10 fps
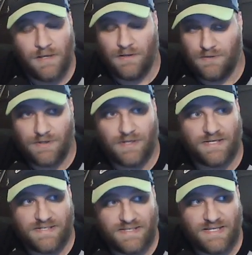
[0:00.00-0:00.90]
You're going
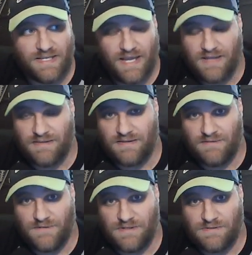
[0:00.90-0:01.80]
to see
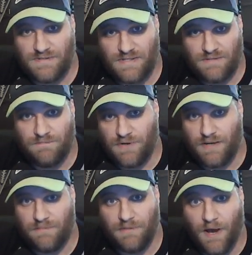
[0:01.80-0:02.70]
Anthony Richardson
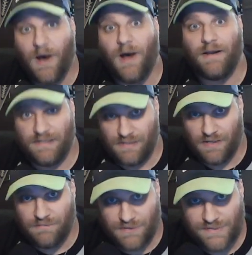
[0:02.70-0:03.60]
put up gaudy
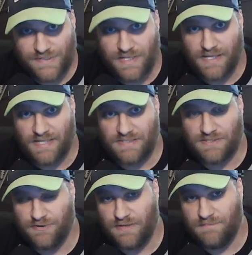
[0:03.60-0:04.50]
numbers
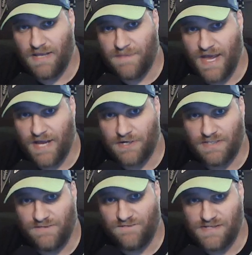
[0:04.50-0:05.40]
against the Green Bay Packer
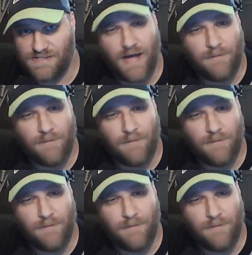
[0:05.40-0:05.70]
defense.